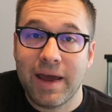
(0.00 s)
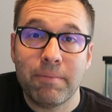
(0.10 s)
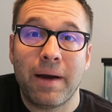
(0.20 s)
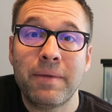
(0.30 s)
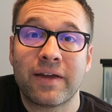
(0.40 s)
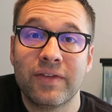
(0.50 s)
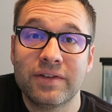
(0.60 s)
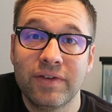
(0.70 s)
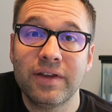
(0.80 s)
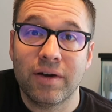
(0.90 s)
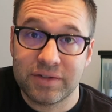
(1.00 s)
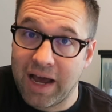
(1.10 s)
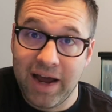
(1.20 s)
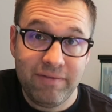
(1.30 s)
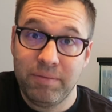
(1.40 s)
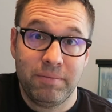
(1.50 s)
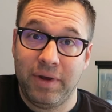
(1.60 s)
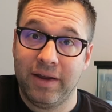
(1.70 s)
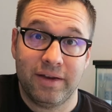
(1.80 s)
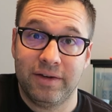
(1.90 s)
and by making these videos, I've been
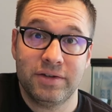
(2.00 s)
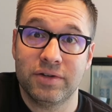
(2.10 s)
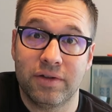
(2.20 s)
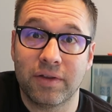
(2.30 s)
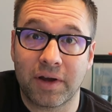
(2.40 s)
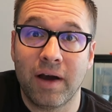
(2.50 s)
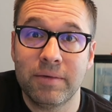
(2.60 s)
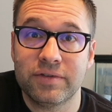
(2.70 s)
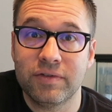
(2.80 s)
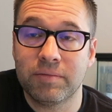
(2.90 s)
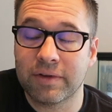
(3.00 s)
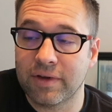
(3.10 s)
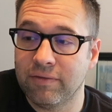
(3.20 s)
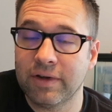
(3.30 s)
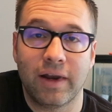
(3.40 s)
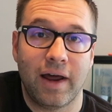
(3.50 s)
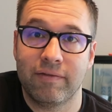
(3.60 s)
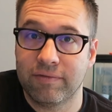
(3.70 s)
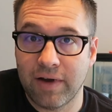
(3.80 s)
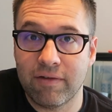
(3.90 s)
paying attention to the comments you've been leaving and
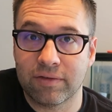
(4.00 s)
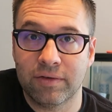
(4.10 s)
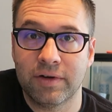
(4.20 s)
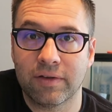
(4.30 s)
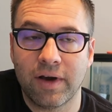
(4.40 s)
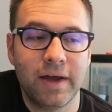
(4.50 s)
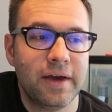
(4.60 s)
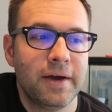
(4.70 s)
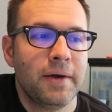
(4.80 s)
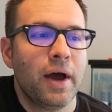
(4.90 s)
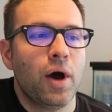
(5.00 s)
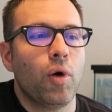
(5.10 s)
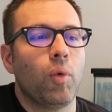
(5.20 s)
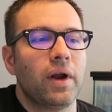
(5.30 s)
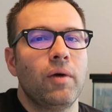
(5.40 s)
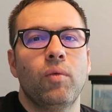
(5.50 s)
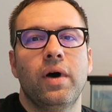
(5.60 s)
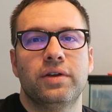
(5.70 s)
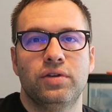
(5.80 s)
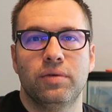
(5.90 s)
I've, I've learned a lot. What I
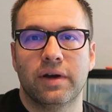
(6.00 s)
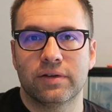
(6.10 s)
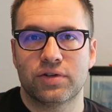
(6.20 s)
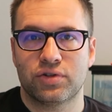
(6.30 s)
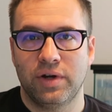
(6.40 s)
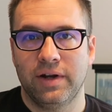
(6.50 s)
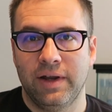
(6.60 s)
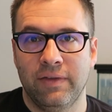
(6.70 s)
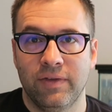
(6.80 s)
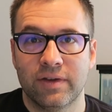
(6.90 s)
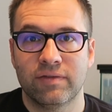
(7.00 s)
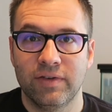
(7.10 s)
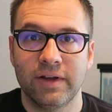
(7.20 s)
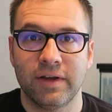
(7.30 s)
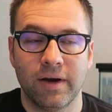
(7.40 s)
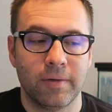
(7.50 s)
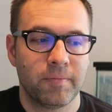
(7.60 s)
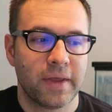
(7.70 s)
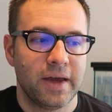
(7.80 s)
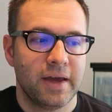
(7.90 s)
want to illustrate in this video
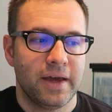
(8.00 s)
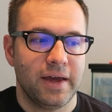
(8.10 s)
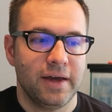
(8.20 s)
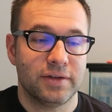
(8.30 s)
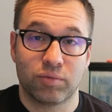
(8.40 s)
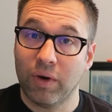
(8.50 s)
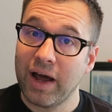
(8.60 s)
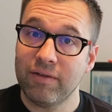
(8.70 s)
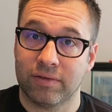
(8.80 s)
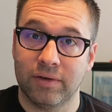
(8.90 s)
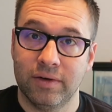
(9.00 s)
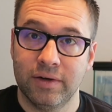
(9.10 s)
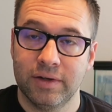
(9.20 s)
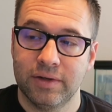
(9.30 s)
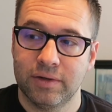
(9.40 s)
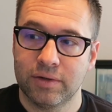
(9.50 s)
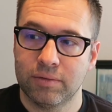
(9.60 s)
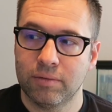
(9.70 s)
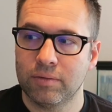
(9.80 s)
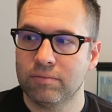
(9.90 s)
is what I've learned
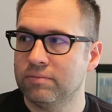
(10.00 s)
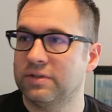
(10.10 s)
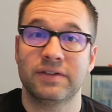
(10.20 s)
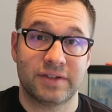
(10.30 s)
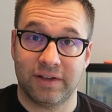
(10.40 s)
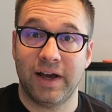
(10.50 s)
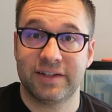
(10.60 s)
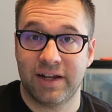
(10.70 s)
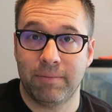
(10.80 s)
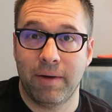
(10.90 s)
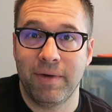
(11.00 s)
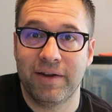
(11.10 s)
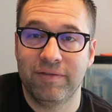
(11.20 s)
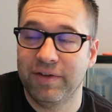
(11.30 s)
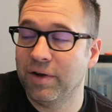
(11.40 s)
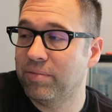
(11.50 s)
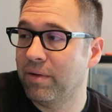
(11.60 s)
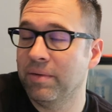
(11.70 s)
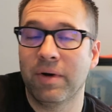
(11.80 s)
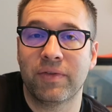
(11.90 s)
since the last time I made a video,
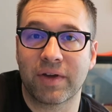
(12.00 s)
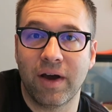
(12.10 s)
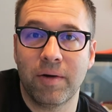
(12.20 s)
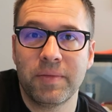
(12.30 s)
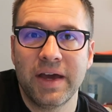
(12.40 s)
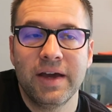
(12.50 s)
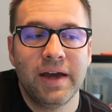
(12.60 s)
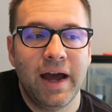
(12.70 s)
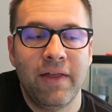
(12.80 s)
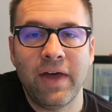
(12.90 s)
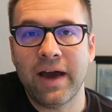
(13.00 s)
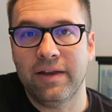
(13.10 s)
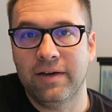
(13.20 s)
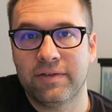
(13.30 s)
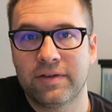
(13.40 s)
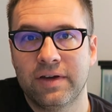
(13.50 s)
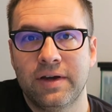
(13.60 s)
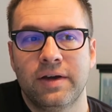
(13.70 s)
probably a month ago. And that is,